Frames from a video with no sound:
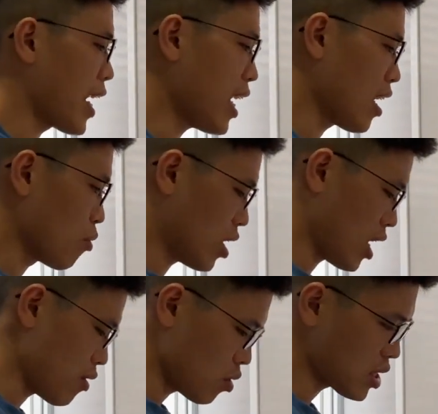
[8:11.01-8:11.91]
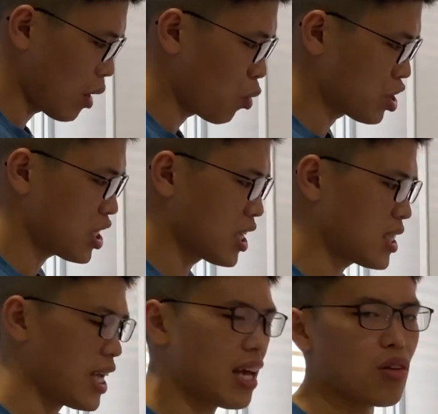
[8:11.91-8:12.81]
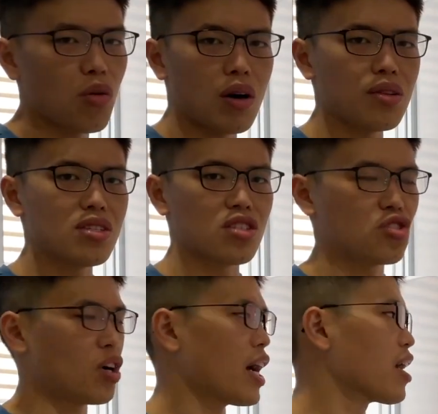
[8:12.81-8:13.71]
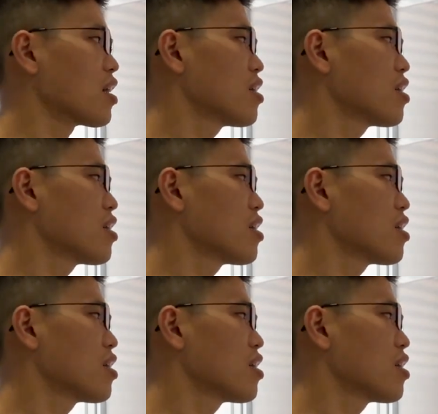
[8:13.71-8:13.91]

and we can even start washing a second load while this is drying.